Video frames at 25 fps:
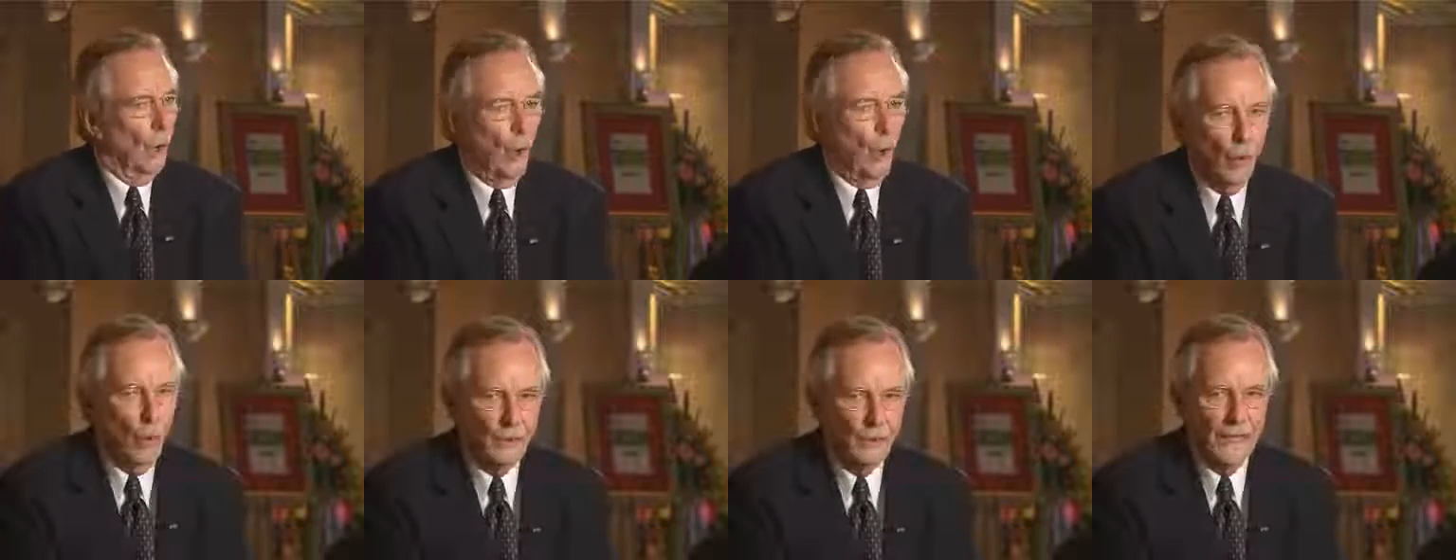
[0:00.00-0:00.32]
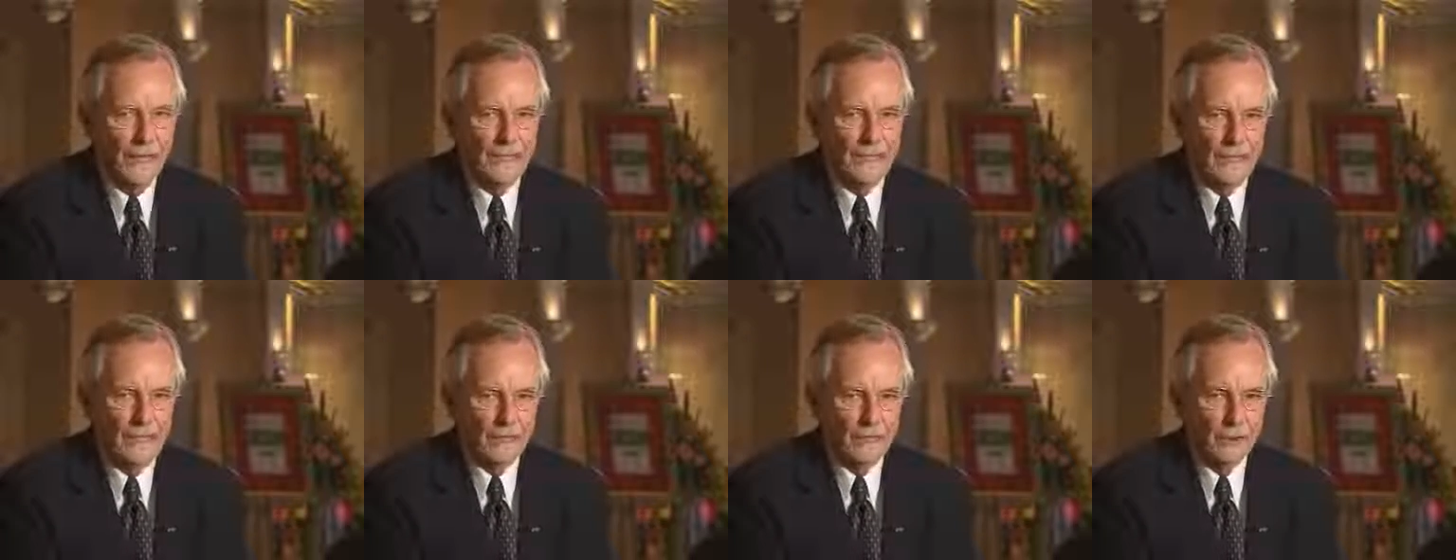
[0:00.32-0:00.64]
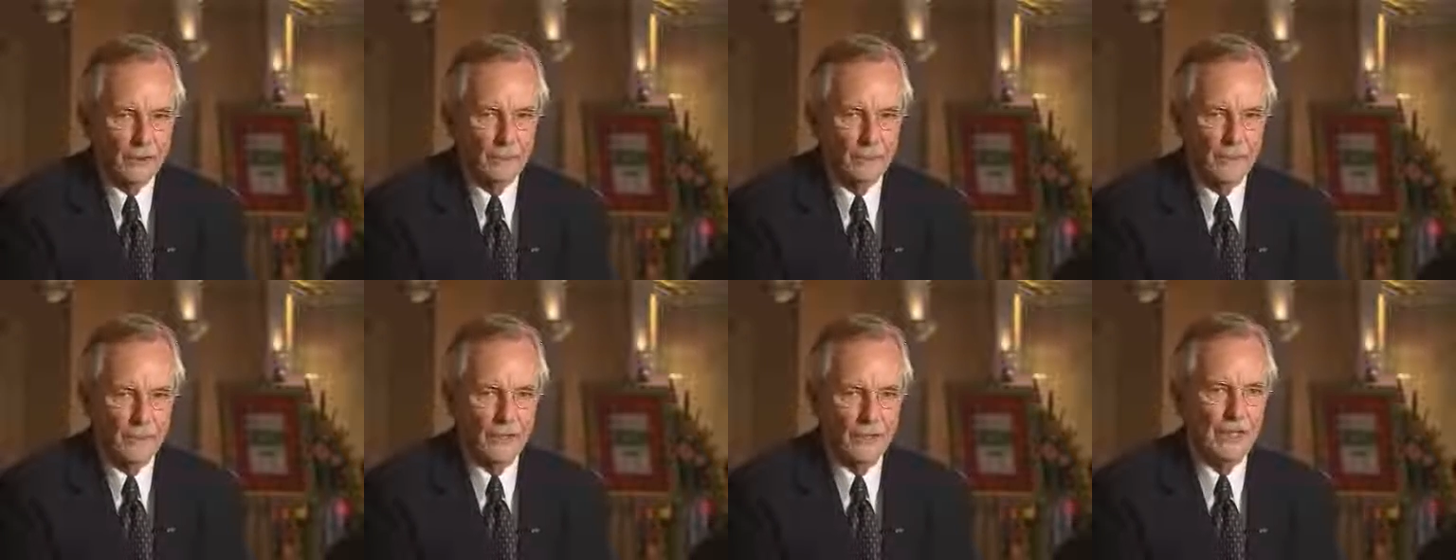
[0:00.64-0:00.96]
okay,
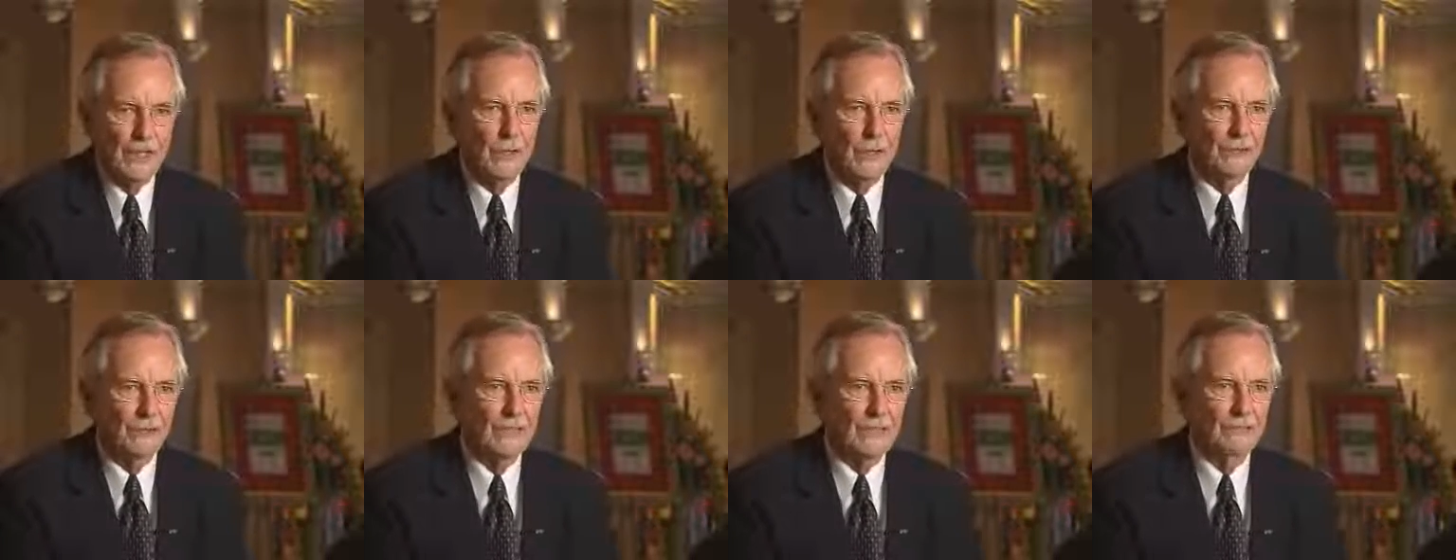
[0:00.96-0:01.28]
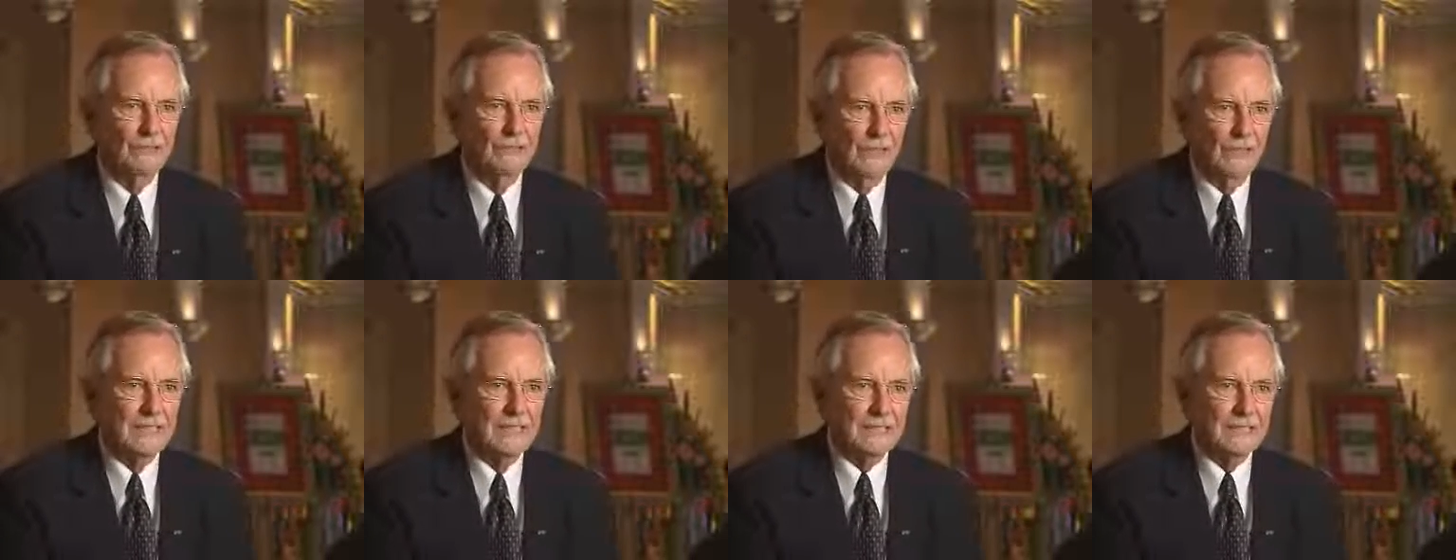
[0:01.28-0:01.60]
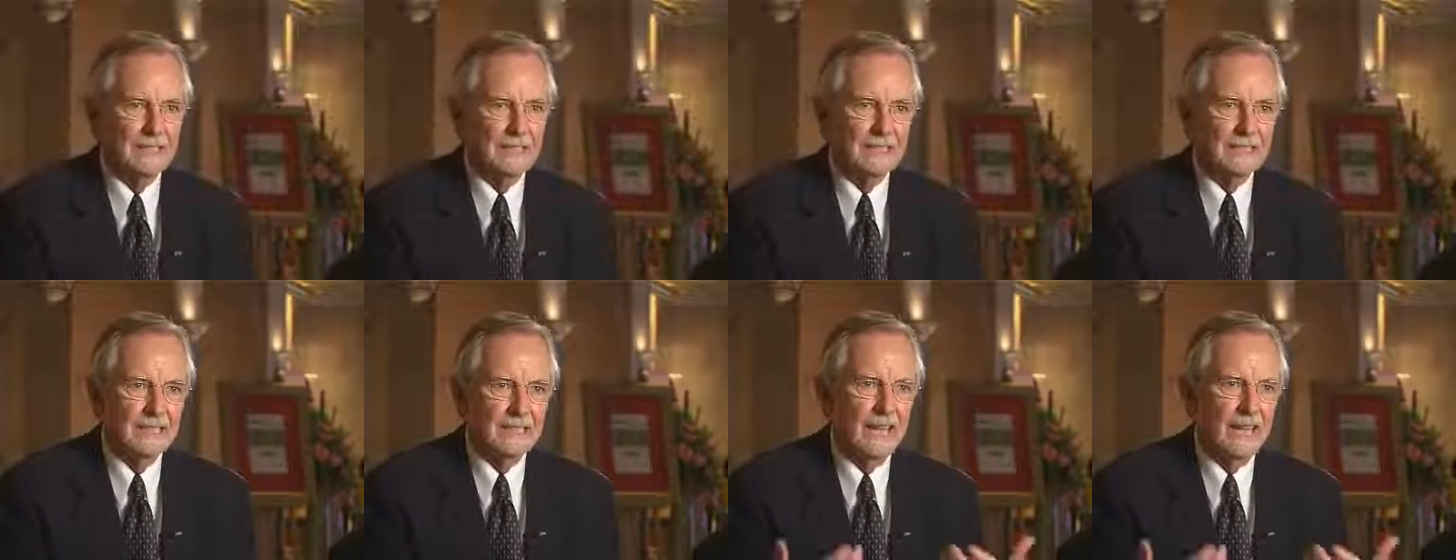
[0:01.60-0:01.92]
Dr. Perky, you've
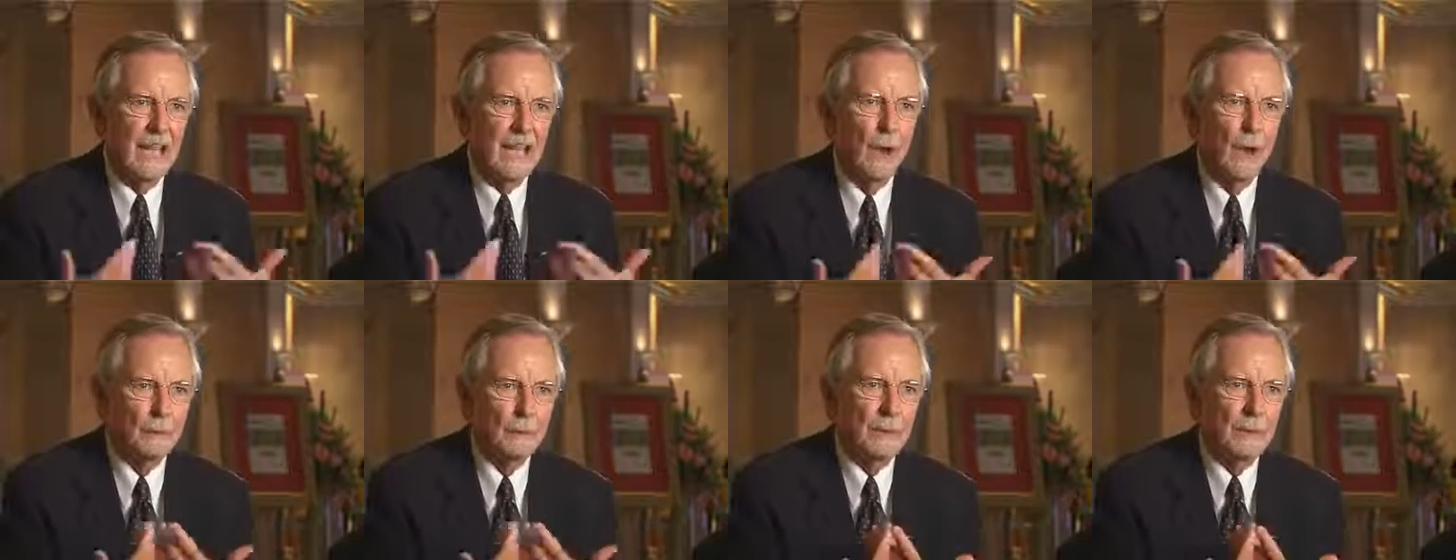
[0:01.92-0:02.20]
convinced us that how